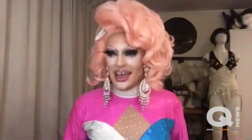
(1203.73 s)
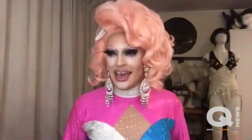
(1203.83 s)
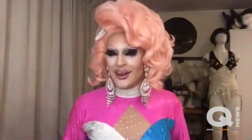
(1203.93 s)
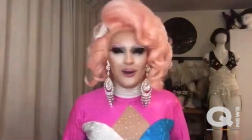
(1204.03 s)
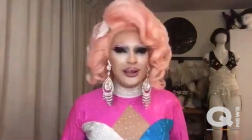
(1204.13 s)

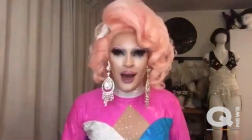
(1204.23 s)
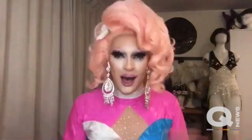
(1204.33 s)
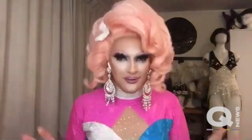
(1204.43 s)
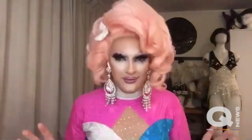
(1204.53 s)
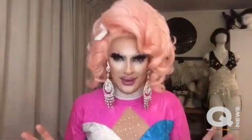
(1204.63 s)
And only
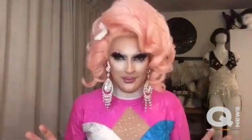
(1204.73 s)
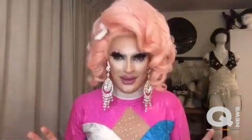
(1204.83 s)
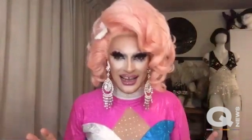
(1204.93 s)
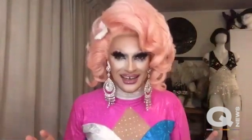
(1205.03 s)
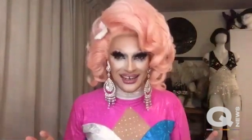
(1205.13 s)
half of it
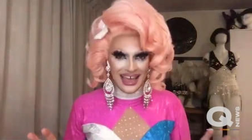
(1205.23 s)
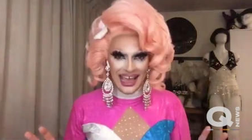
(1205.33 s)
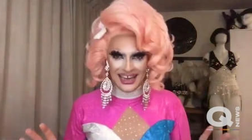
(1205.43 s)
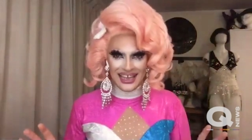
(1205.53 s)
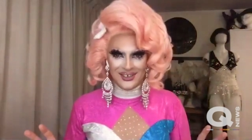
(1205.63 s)
made the
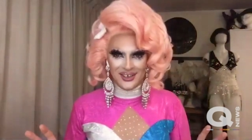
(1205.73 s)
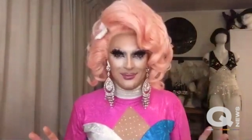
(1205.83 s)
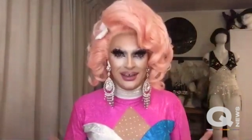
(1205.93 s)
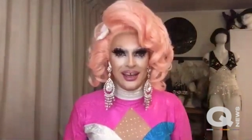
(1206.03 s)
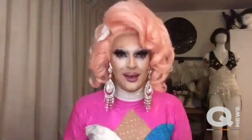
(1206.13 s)
edit. Do you know
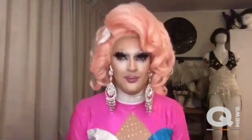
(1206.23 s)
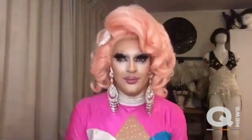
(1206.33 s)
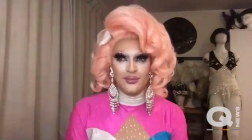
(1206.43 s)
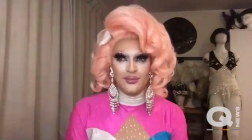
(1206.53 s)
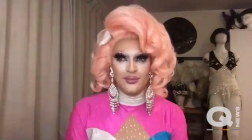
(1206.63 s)
what I mean?